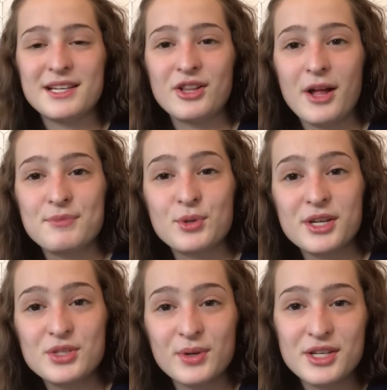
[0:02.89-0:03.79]
Club
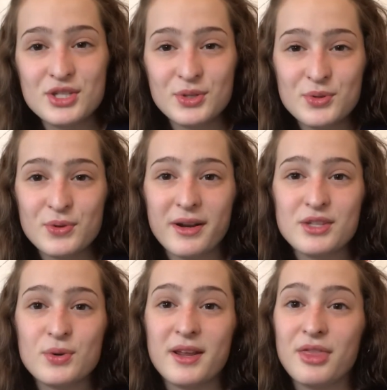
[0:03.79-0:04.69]

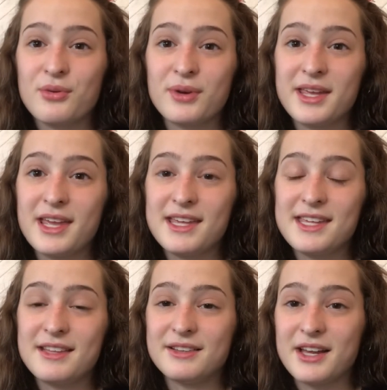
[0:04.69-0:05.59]
2022-2023
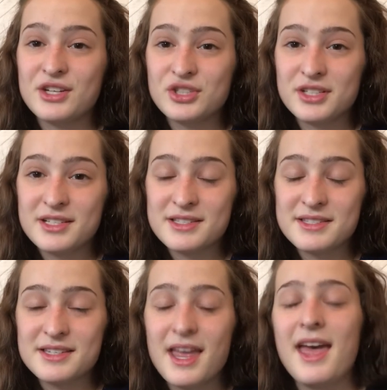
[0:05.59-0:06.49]
elections.